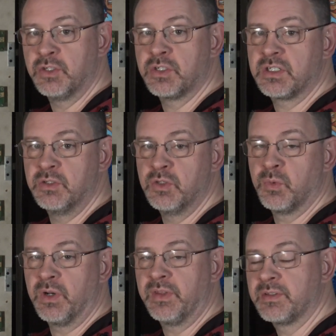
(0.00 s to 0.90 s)
You just use
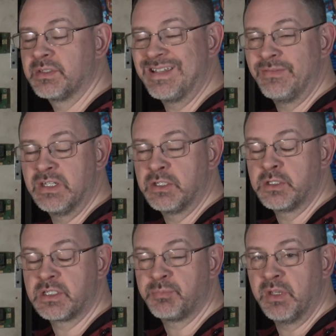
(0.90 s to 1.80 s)
one of the
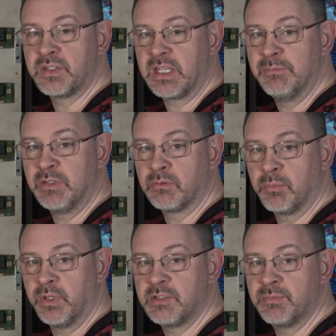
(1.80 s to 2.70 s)
7-digit displays that came in your
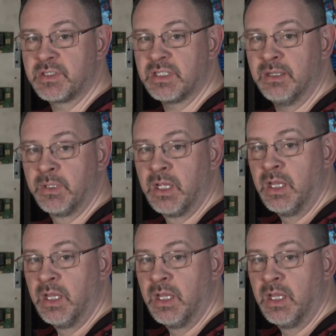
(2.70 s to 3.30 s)
replacement set.